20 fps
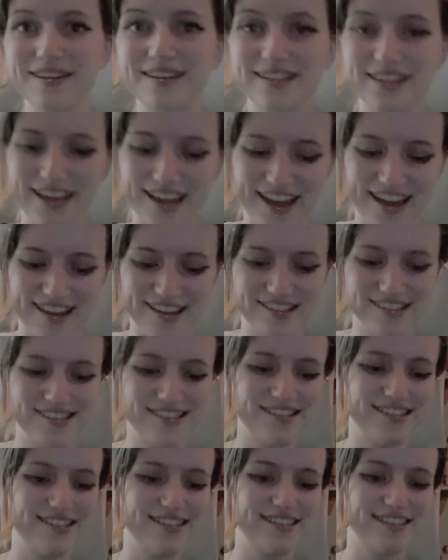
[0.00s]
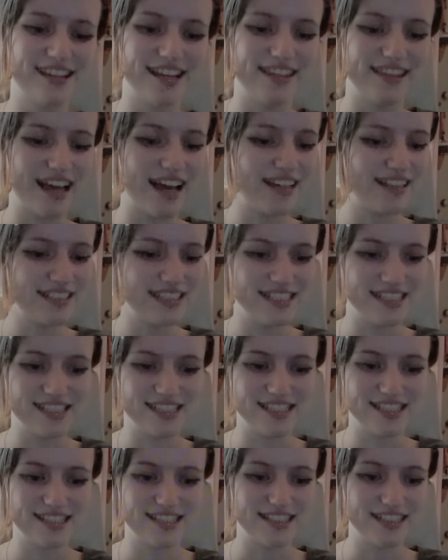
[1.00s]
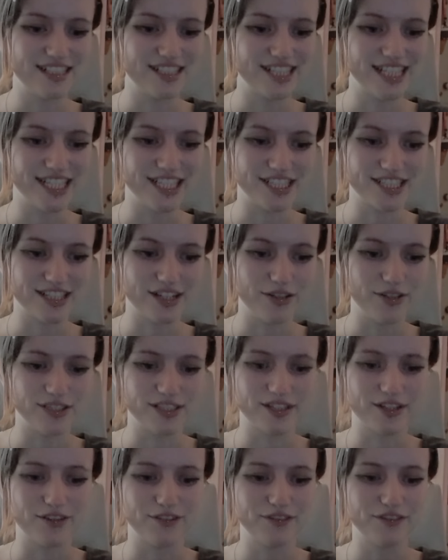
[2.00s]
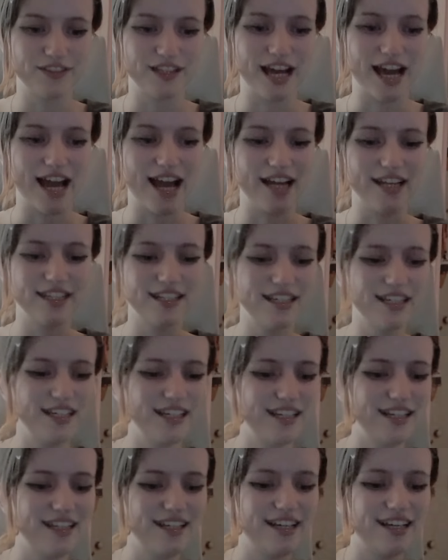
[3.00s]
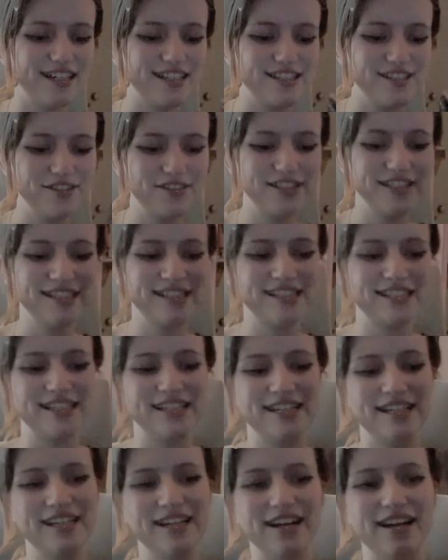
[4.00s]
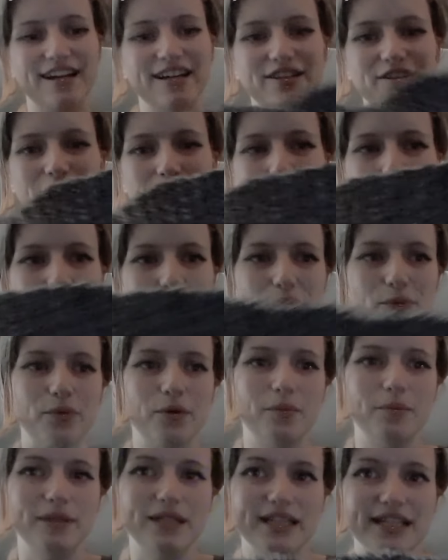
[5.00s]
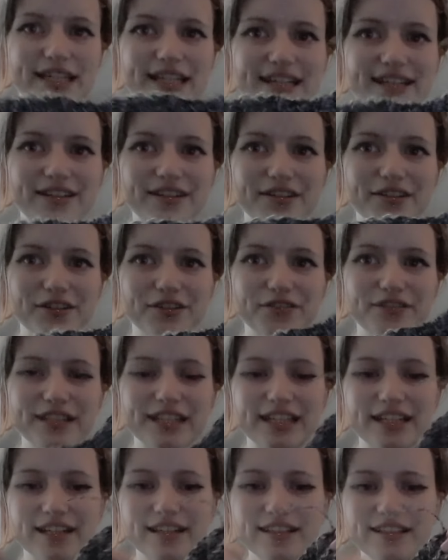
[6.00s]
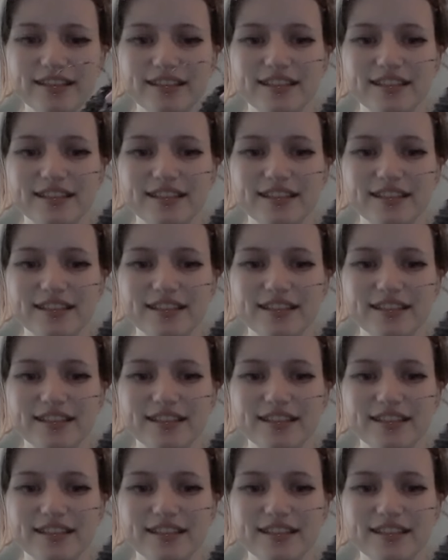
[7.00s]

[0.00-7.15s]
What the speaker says: Okay, and that is literally just closing off the hat. As you can see, I got a bit wobbly over here.